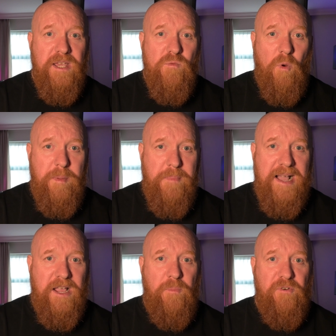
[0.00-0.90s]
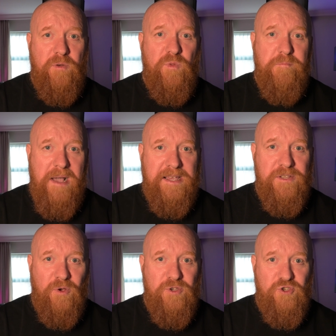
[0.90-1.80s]
we'll be back up and running with
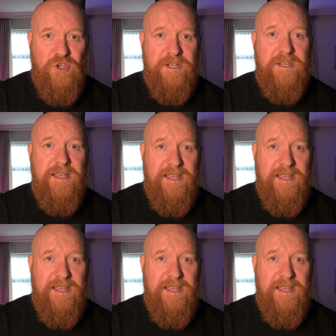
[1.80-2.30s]
Macintosh Gin